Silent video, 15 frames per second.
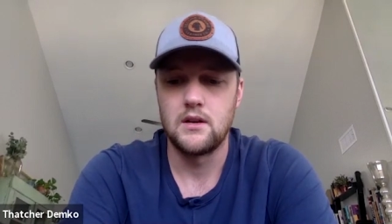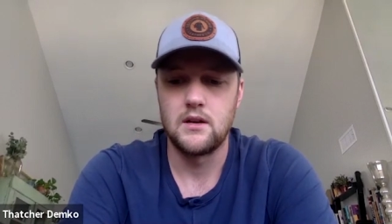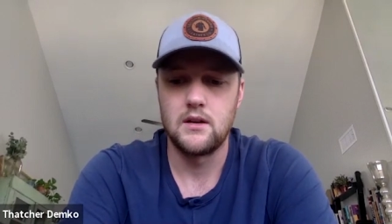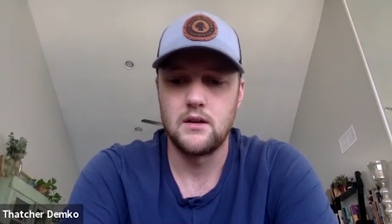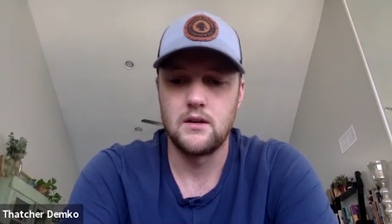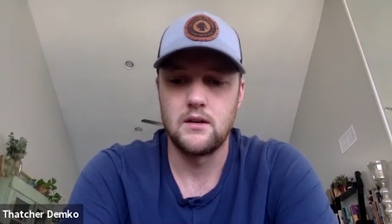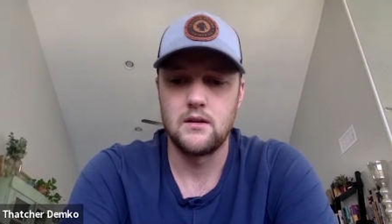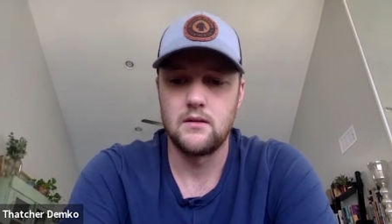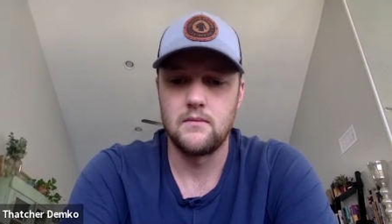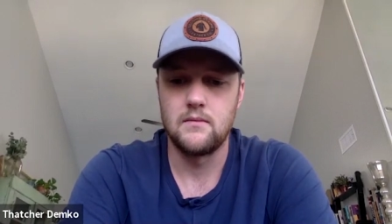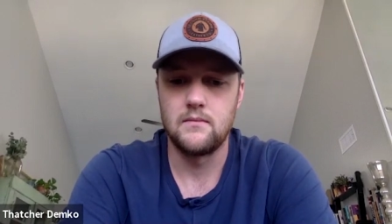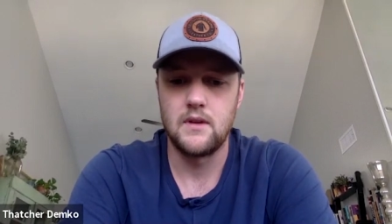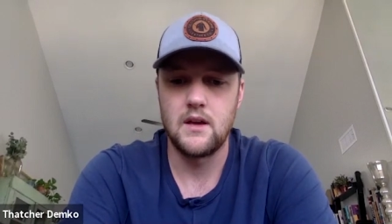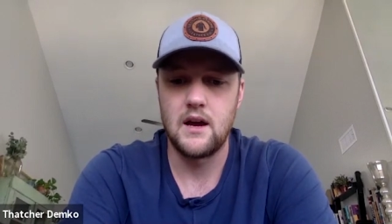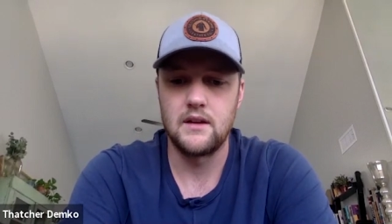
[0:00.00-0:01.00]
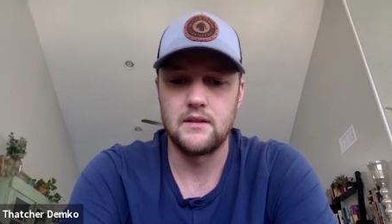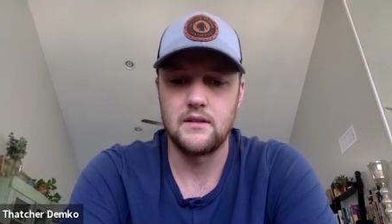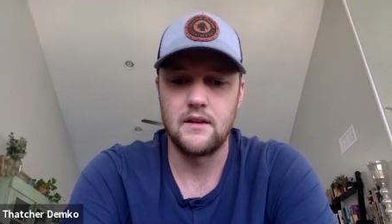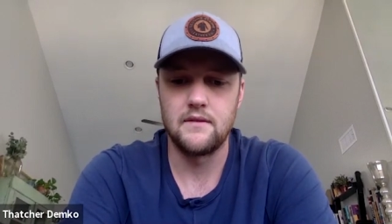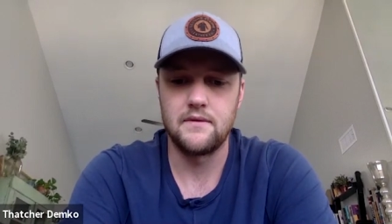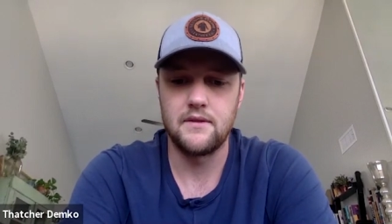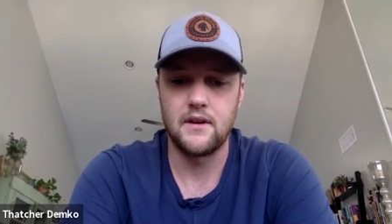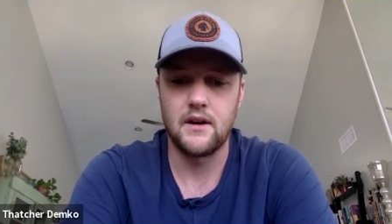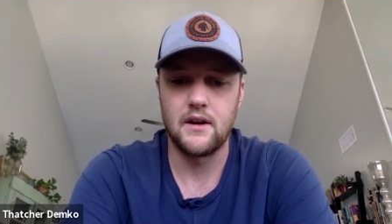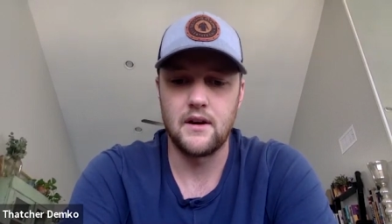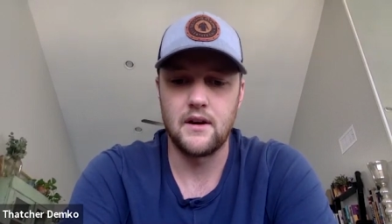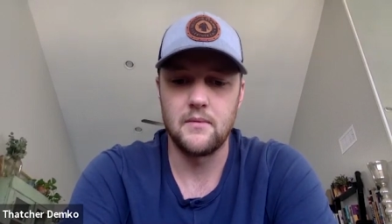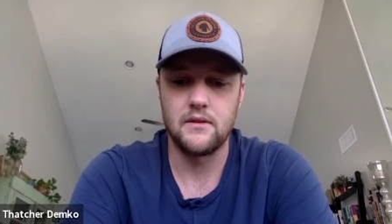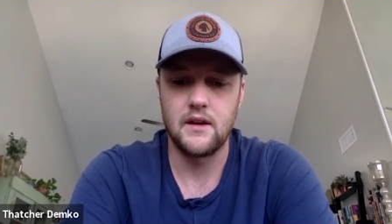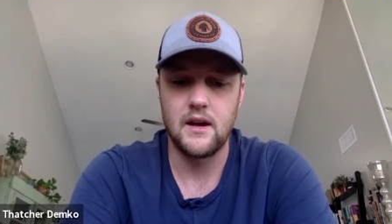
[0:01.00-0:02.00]
um, yeah, I, have thought
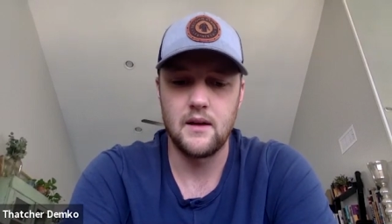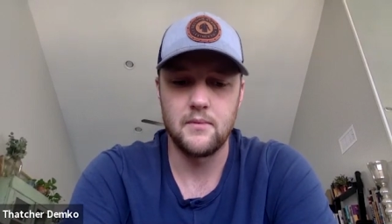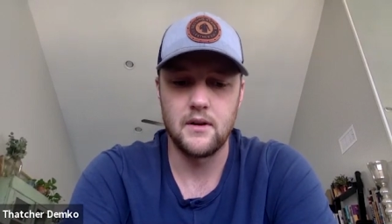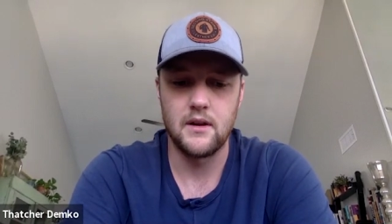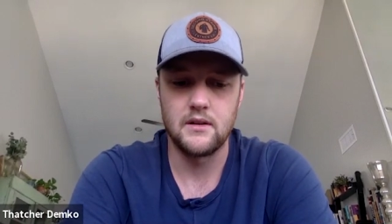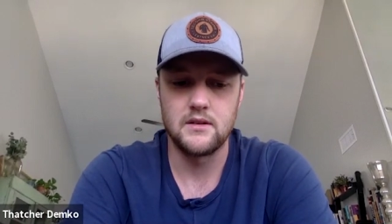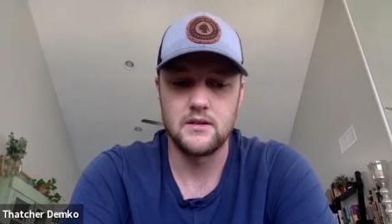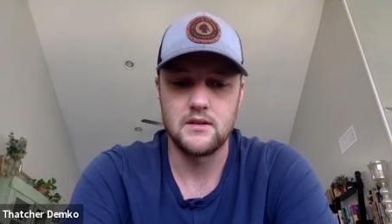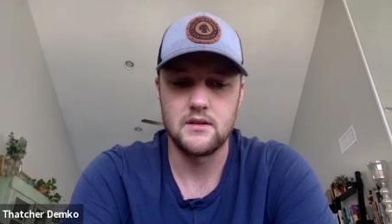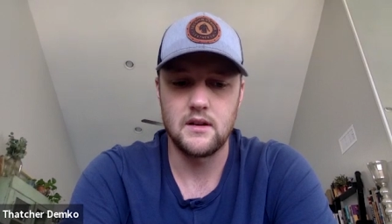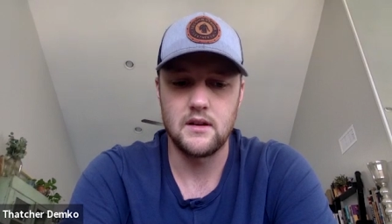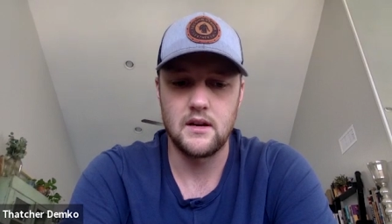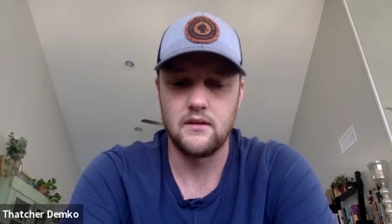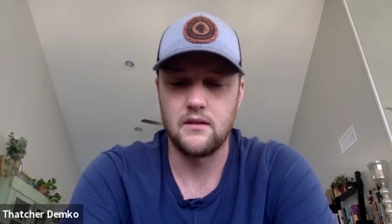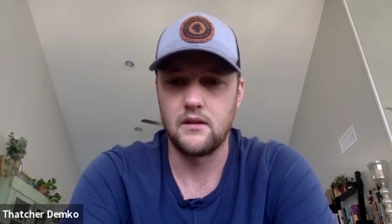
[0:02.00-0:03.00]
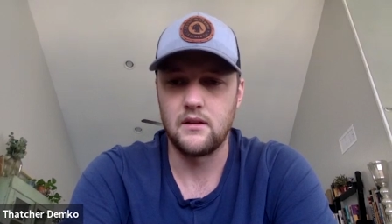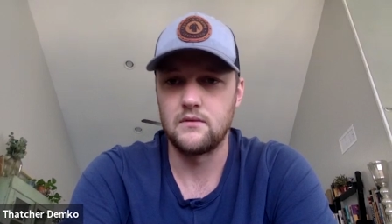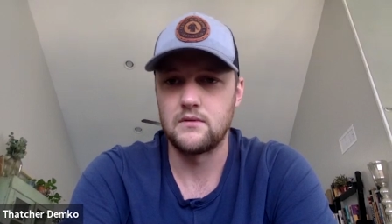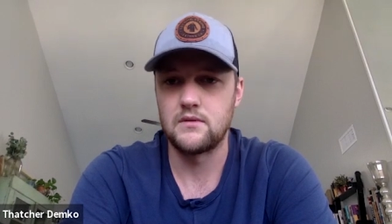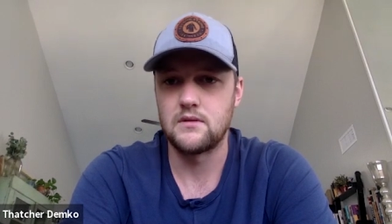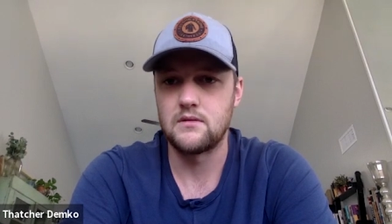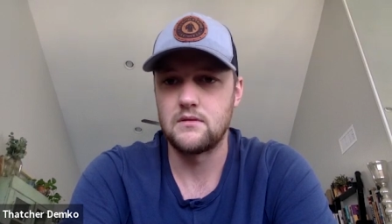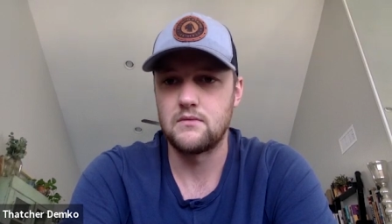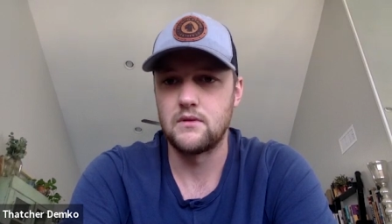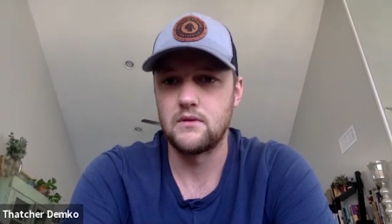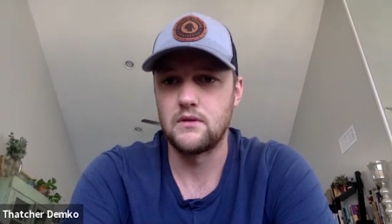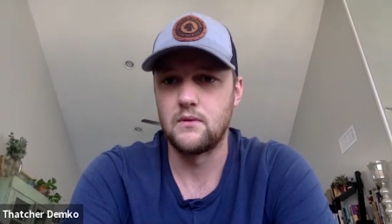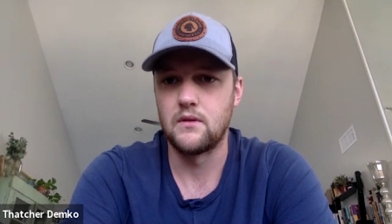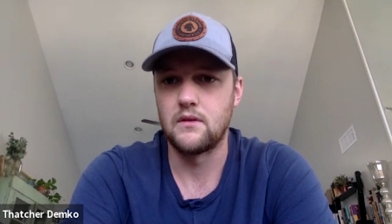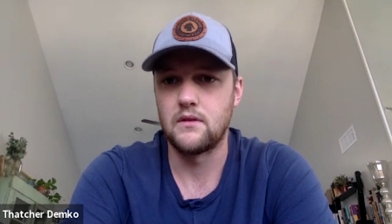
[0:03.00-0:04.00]
about that, but I just I didn't think it was
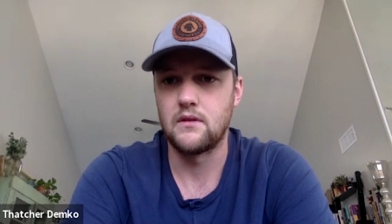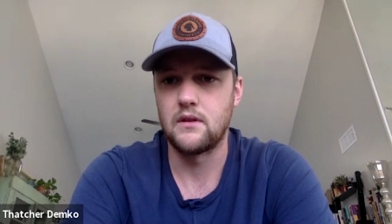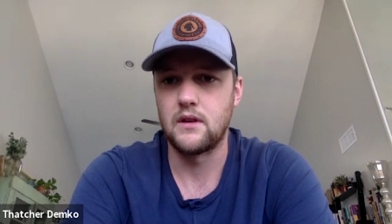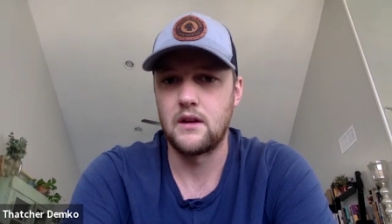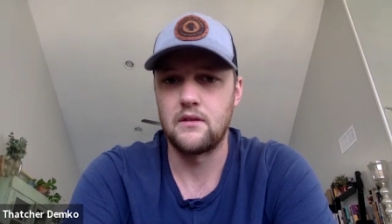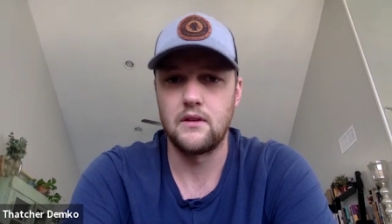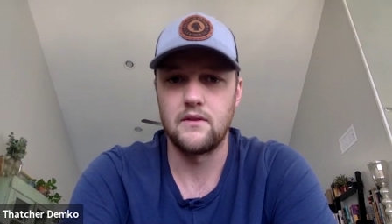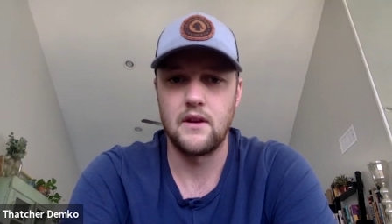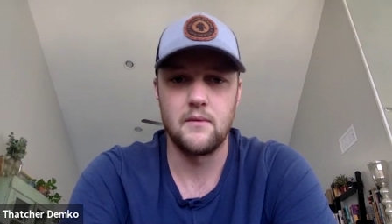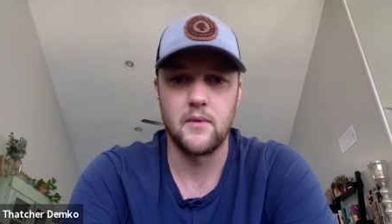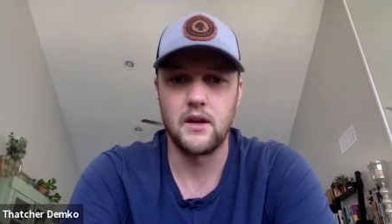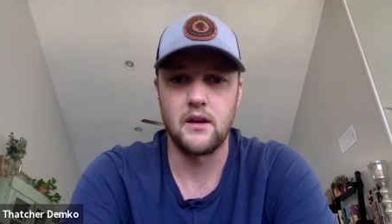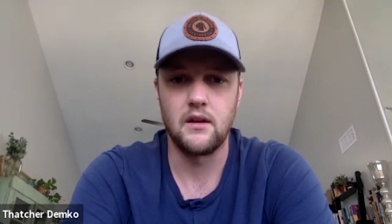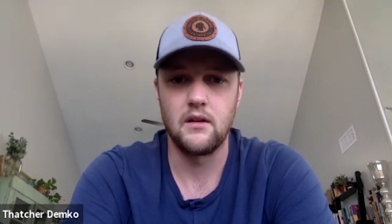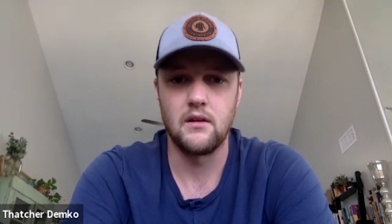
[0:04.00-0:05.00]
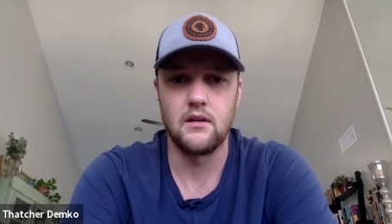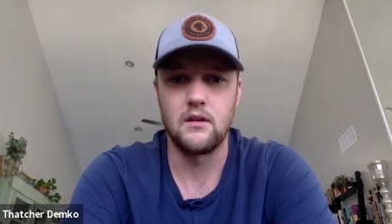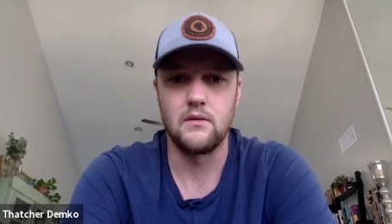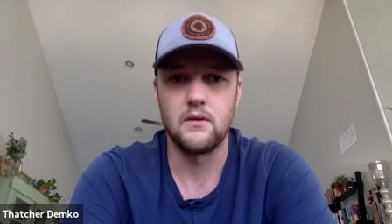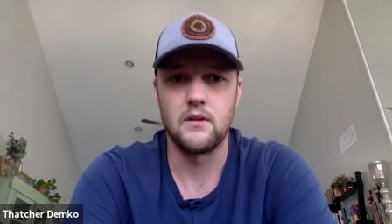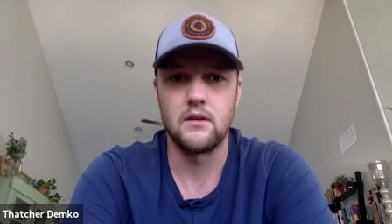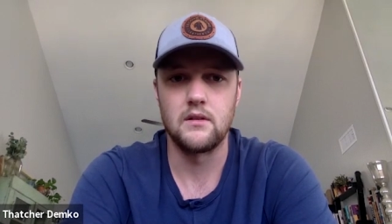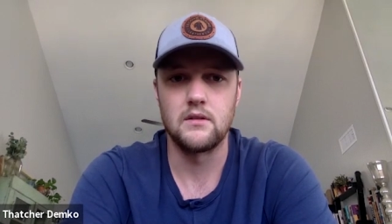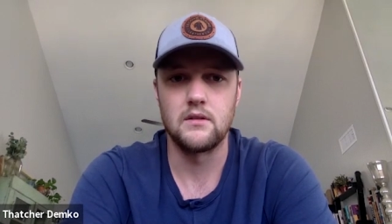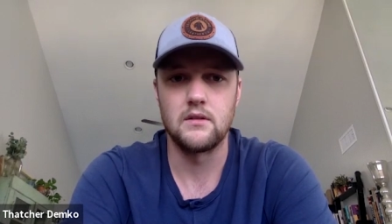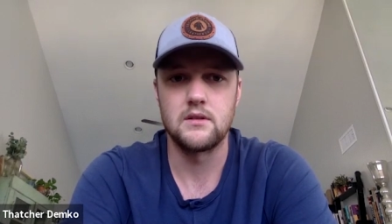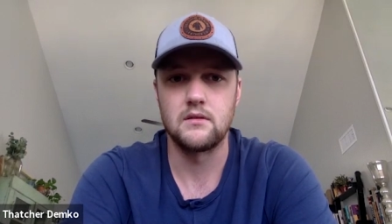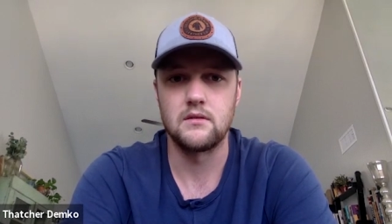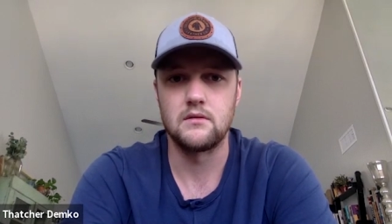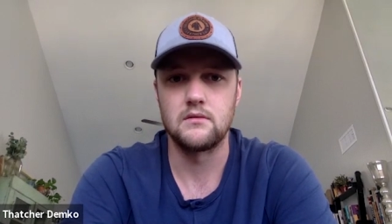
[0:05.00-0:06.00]
really worth it. I don't even have my gear anyway; it's
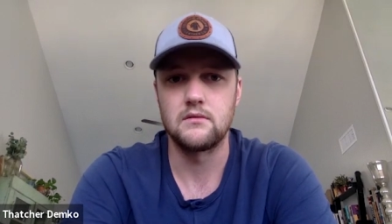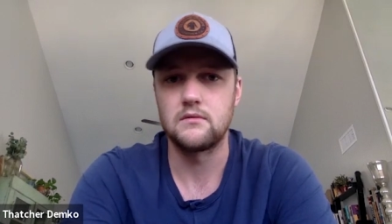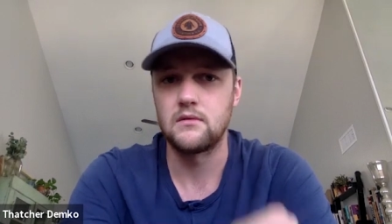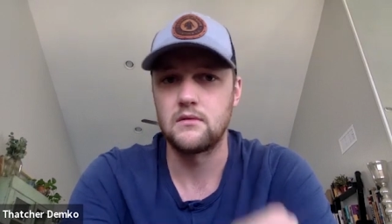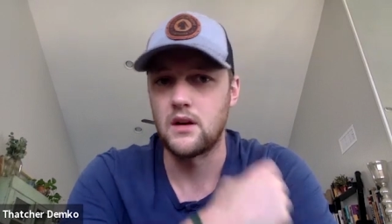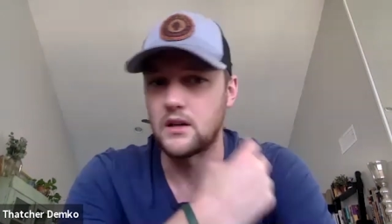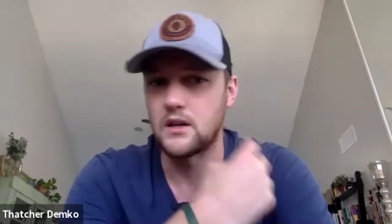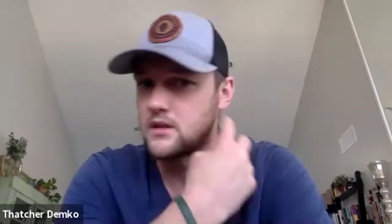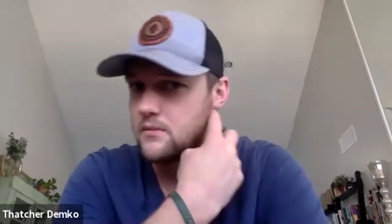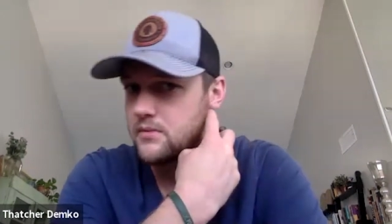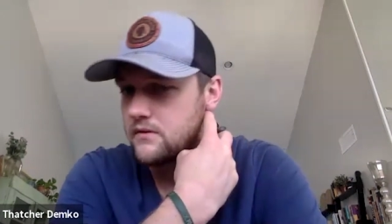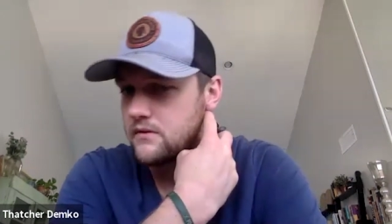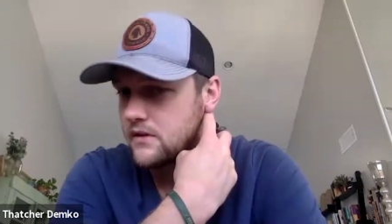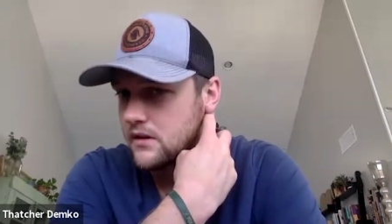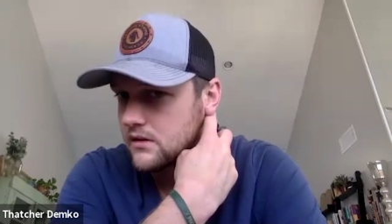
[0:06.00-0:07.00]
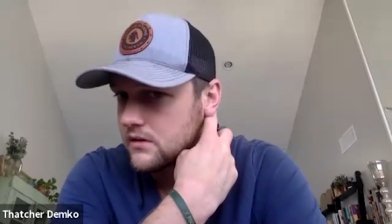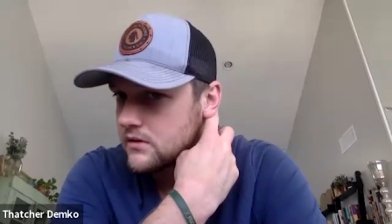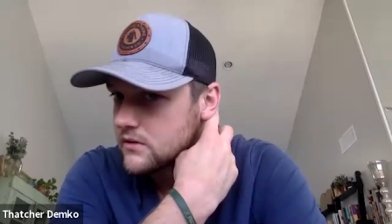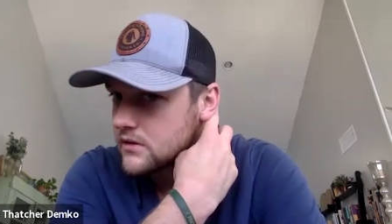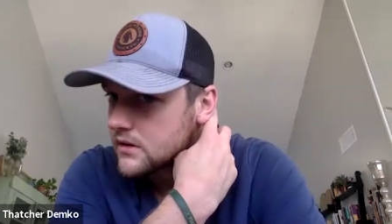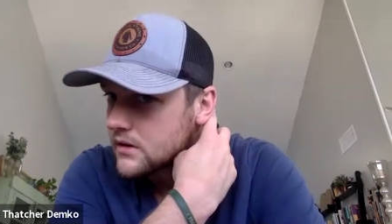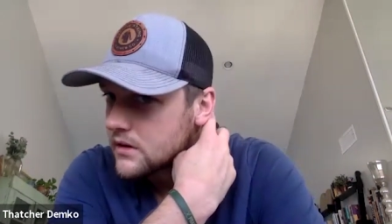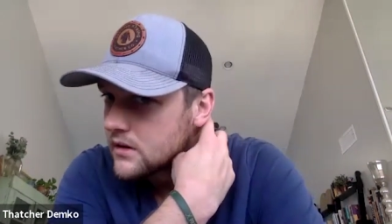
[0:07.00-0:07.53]
still locked up in Vancouver.